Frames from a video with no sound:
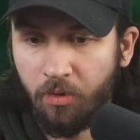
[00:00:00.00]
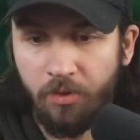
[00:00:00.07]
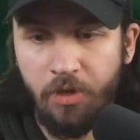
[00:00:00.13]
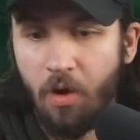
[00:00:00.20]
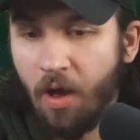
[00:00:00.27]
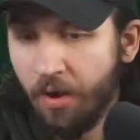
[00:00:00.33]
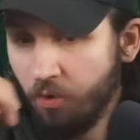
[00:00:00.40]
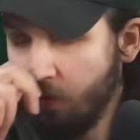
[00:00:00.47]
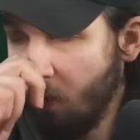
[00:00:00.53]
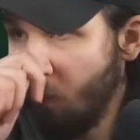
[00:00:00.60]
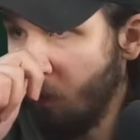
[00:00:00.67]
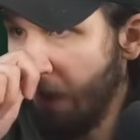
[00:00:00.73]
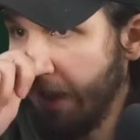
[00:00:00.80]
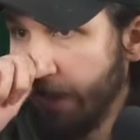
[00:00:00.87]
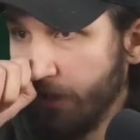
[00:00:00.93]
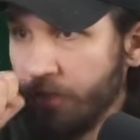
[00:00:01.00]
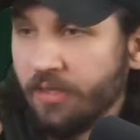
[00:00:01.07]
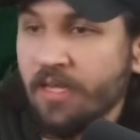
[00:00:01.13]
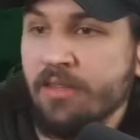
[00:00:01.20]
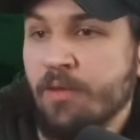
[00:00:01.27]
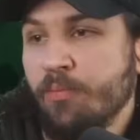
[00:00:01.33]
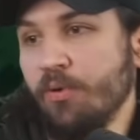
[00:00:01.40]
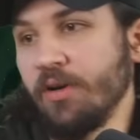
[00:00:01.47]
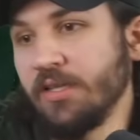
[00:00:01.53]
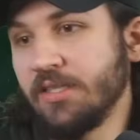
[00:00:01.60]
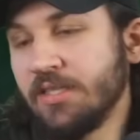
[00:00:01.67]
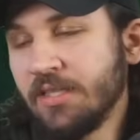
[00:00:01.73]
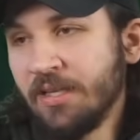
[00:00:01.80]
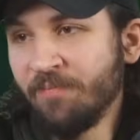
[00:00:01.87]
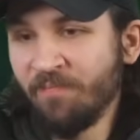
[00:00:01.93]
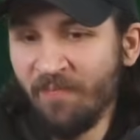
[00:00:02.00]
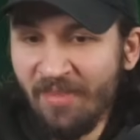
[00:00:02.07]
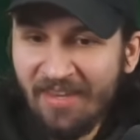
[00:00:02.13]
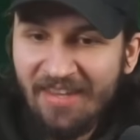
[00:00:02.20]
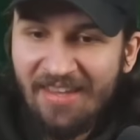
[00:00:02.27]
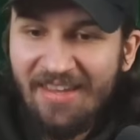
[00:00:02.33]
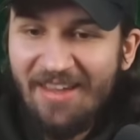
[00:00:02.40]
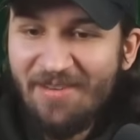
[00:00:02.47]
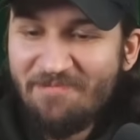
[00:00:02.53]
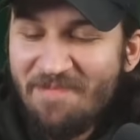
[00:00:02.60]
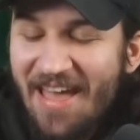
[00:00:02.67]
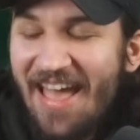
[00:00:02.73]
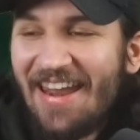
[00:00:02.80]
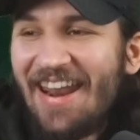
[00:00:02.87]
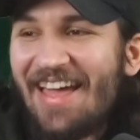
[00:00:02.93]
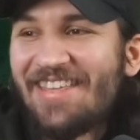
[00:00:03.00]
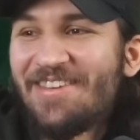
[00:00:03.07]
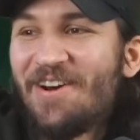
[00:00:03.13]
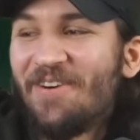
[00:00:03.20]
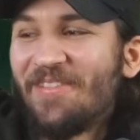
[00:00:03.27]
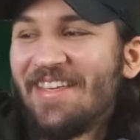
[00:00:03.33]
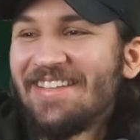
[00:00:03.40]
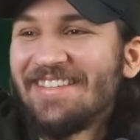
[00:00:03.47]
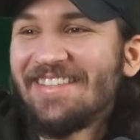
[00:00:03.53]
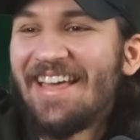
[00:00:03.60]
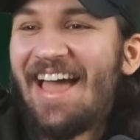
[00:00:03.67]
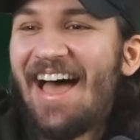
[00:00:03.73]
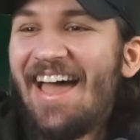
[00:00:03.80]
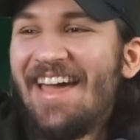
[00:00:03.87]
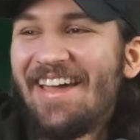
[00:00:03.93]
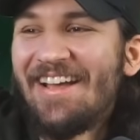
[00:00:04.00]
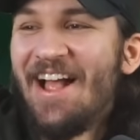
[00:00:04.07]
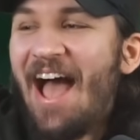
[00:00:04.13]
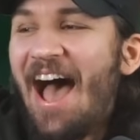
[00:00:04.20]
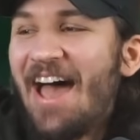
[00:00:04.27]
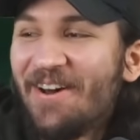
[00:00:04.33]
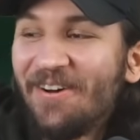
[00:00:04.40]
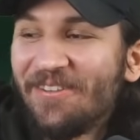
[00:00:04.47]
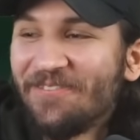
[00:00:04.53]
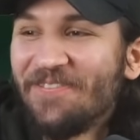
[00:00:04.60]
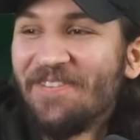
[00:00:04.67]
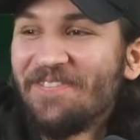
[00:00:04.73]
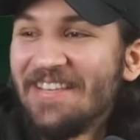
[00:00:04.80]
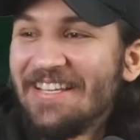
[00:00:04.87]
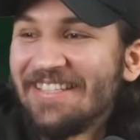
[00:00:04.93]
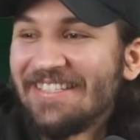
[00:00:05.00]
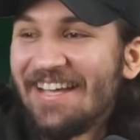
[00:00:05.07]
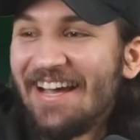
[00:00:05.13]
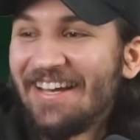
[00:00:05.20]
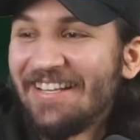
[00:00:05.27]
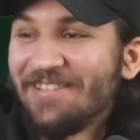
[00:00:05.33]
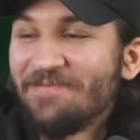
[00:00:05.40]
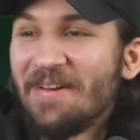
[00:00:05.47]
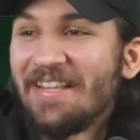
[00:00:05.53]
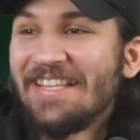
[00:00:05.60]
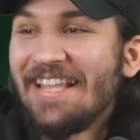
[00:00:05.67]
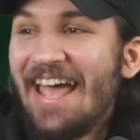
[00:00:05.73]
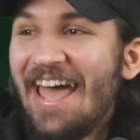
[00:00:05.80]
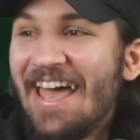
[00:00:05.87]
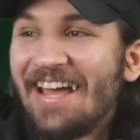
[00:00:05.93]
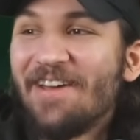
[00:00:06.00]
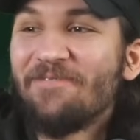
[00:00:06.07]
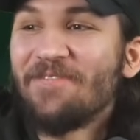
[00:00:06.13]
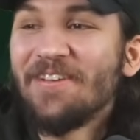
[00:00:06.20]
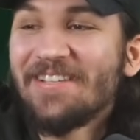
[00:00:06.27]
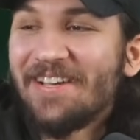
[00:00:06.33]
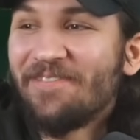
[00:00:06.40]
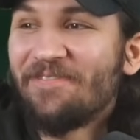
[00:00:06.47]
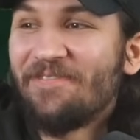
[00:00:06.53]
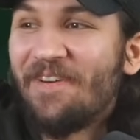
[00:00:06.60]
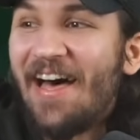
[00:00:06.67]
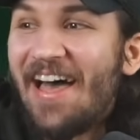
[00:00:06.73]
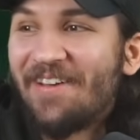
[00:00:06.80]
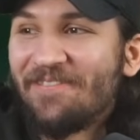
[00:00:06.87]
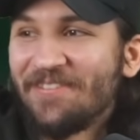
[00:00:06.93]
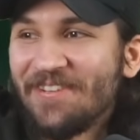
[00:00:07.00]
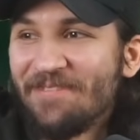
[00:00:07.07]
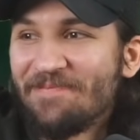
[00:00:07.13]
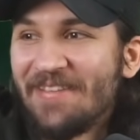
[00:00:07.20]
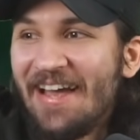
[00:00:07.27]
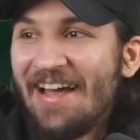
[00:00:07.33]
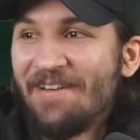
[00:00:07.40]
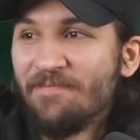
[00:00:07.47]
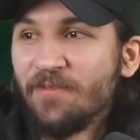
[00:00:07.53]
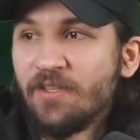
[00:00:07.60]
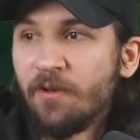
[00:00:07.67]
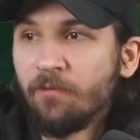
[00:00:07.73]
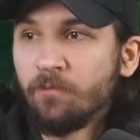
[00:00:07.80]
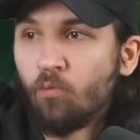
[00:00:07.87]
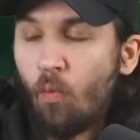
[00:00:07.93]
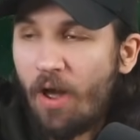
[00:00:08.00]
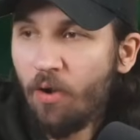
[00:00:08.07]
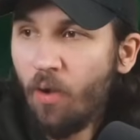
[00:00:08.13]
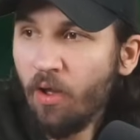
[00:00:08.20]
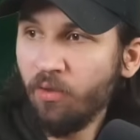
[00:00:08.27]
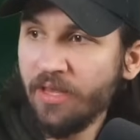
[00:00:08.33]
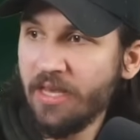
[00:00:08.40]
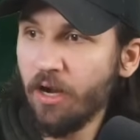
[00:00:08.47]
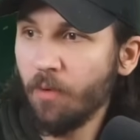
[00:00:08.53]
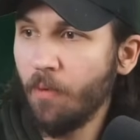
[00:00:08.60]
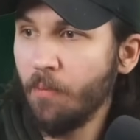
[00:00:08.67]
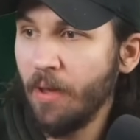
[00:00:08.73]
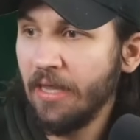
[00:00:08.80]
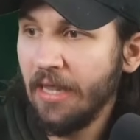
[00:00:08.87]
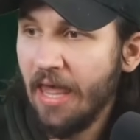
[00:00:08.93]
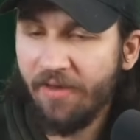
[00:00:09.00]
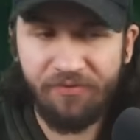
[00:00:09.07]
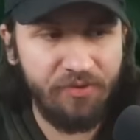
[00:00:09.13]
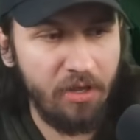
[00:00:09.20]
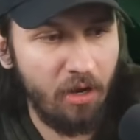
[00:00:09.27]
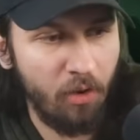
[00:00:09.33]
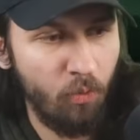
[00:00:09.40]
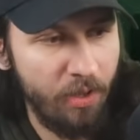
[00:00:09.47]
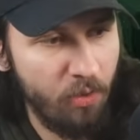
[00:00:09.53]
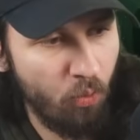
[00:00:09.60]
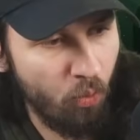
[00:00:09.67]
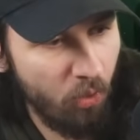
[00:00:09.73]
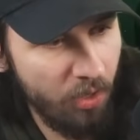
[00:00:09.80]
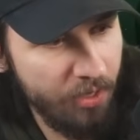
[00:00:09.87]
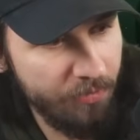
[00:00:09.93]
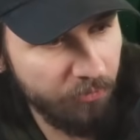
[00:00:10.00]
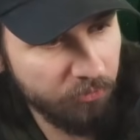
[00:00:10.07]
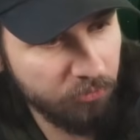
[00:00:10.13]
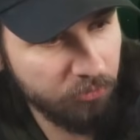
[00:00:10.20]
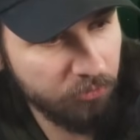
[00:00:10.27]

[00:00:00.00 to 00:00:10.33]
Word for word: Yo, I don't know why I looked at the Prince. Man, yo, this... They, I, I know it's fifteen seconds, but dang, it feels like five sometimes. Why do I only hear him on my left ear? Wait, what?